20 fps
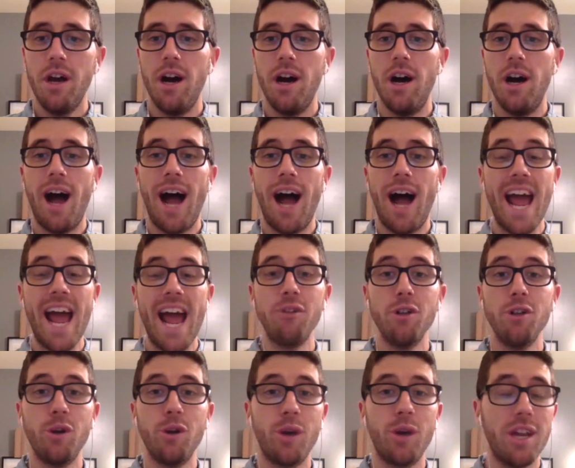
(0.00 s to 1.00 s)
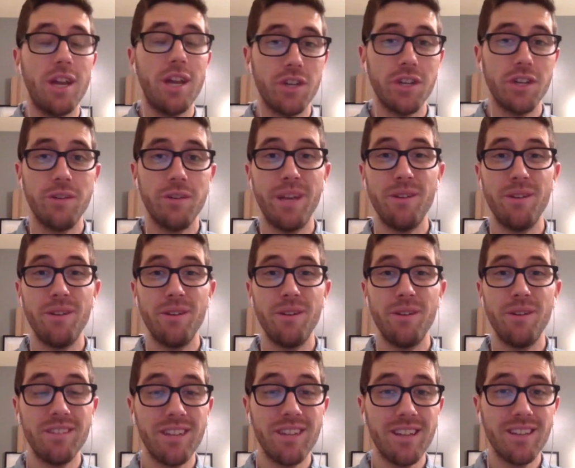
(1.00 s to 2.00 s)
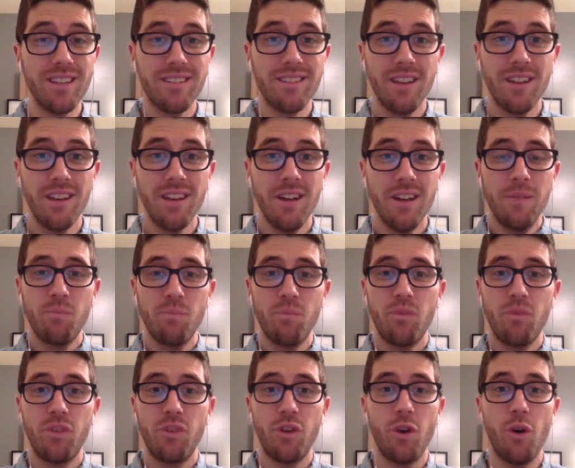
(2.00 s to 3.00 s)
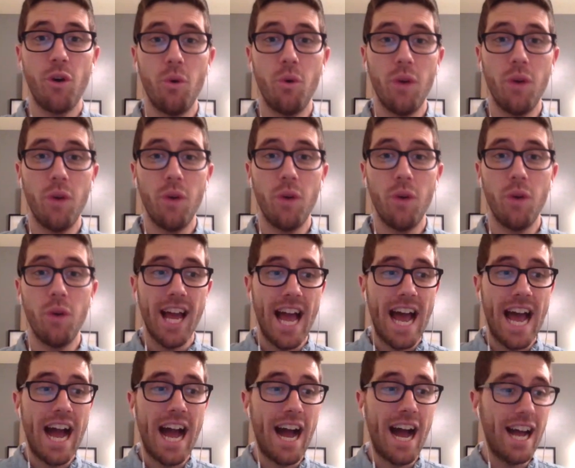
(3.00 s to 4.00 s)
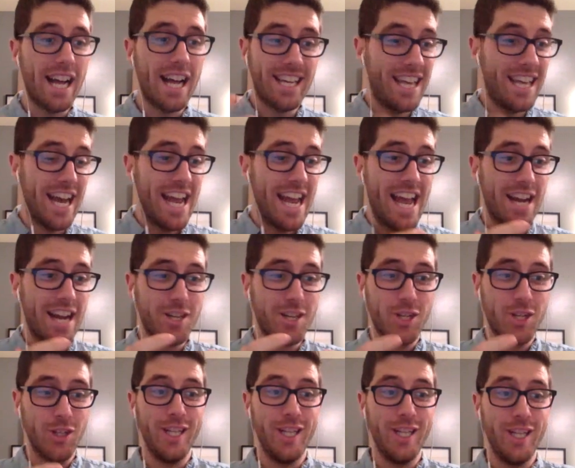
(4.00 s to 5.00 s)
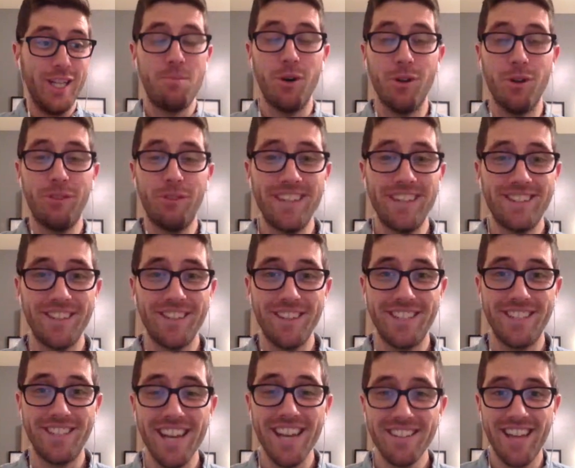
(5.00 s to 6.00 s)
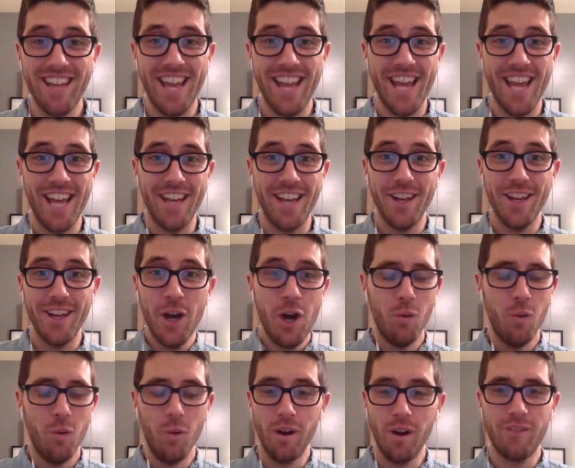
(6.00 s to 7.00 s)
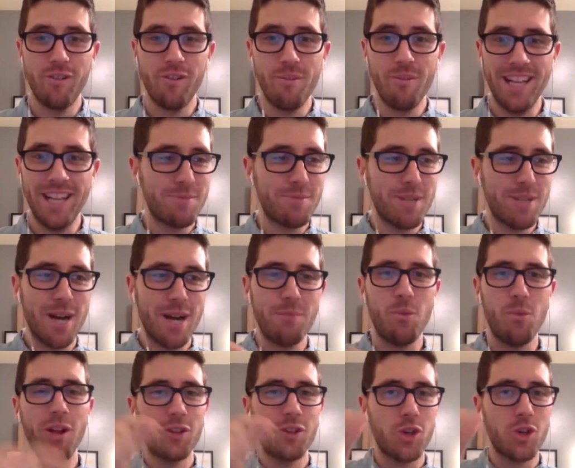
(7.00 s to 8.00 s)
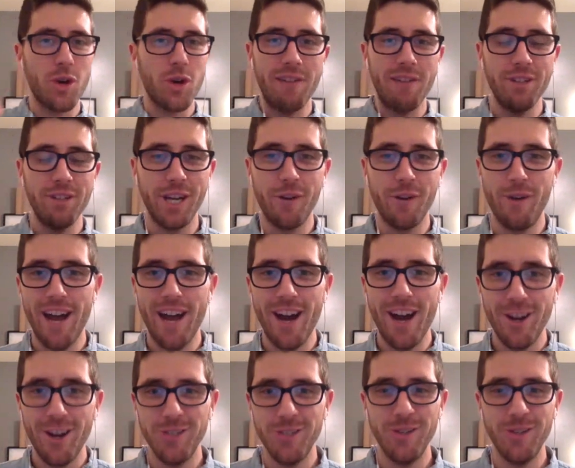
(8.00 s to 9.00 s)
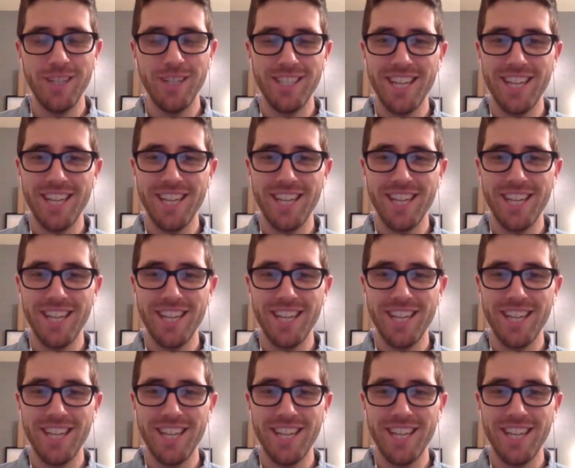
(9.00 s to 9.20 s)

uh, i have a location independent business so can I actually like put that to the test and work from my laptop while traveling around and doing